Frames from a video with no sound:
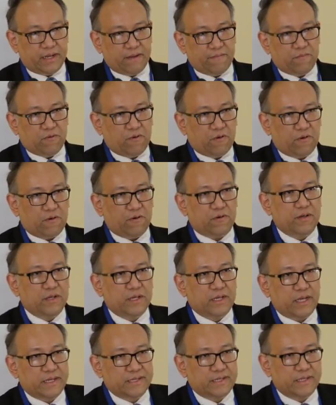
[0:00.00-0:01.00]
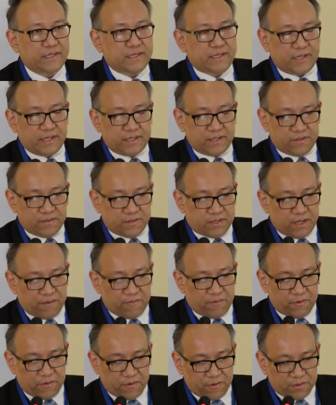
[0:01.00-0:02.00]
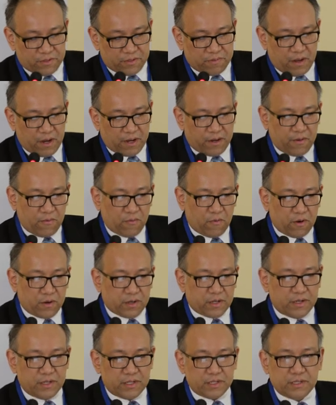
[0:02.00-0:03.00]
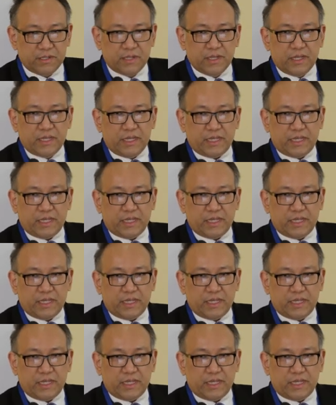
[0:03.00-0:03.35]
more assistance to some of those migrant workers